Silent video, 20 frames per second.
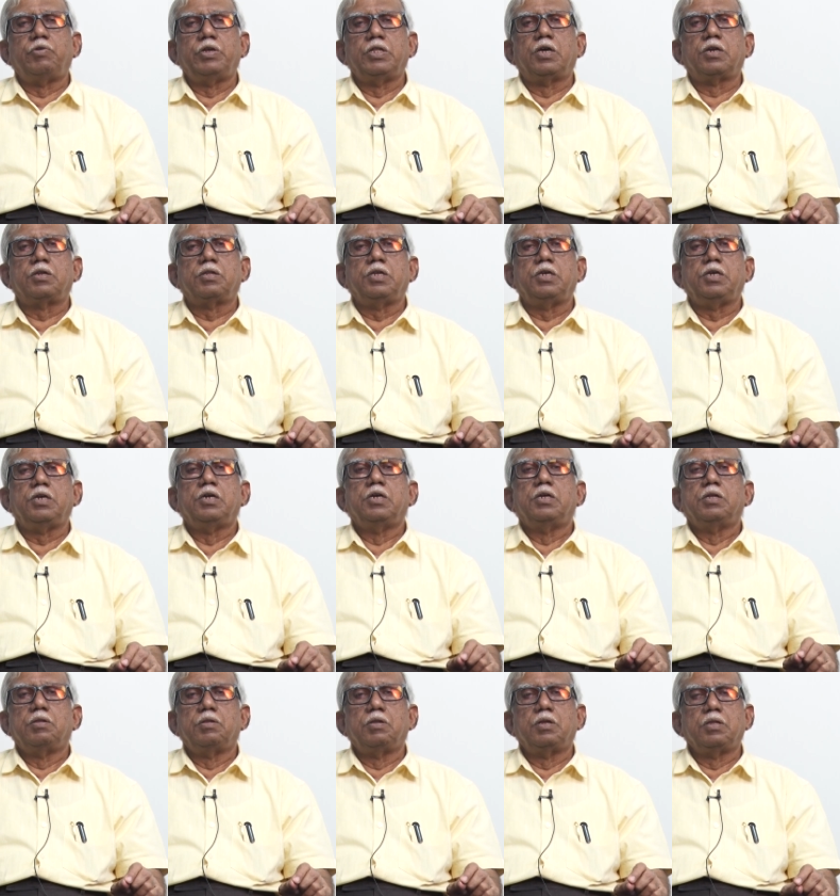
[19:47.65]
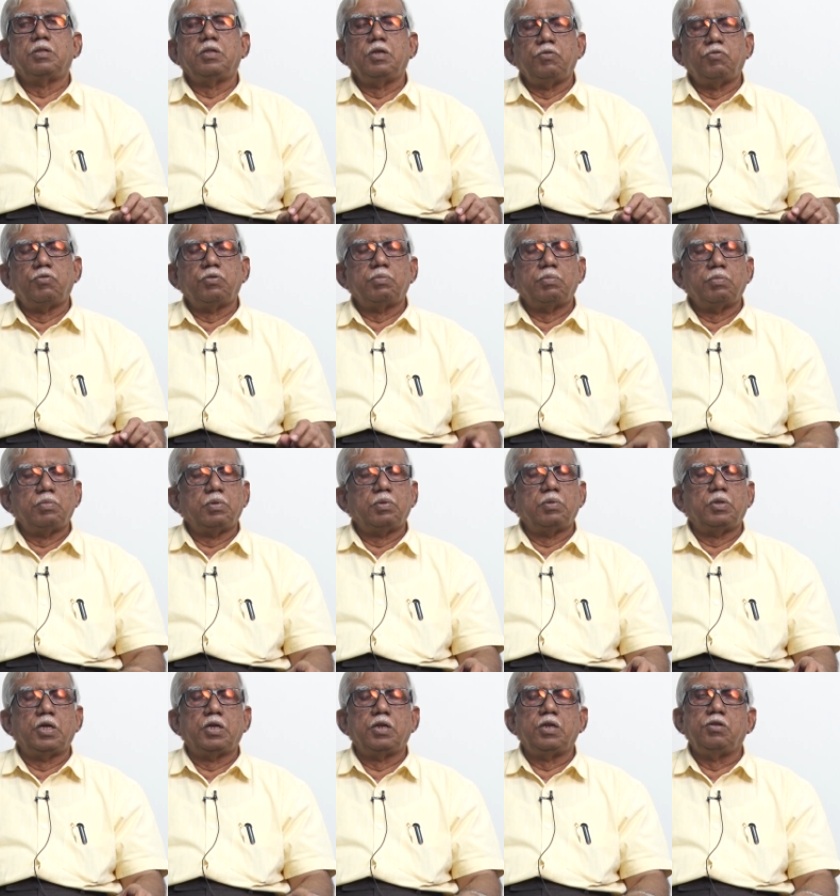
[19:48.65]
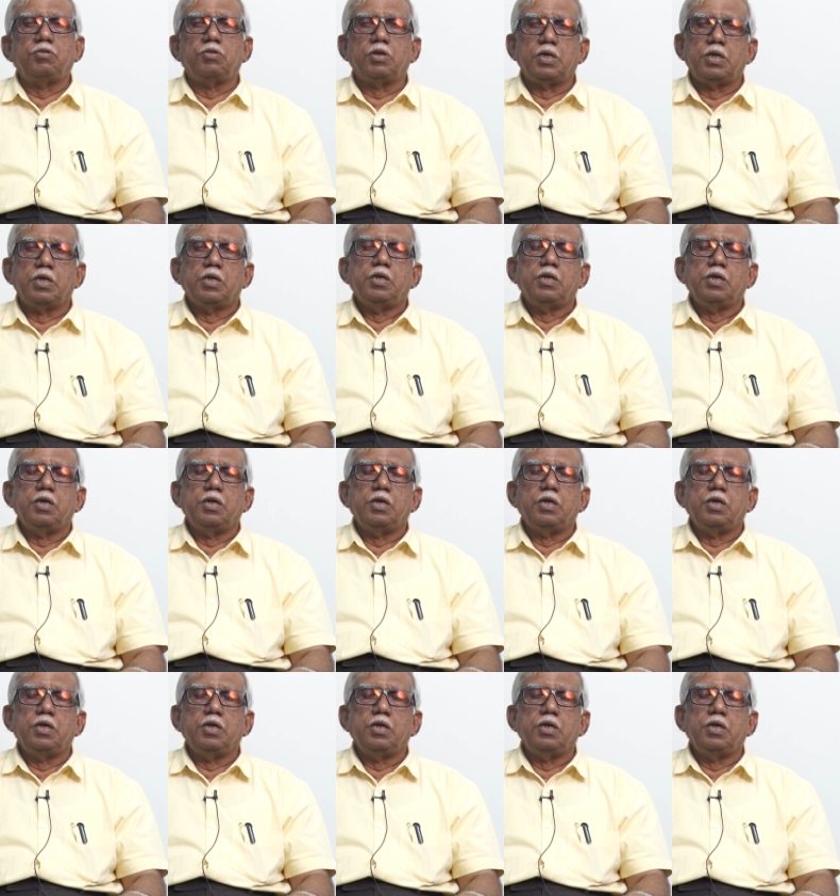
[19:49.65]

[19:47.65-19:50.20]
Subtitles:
whether there is a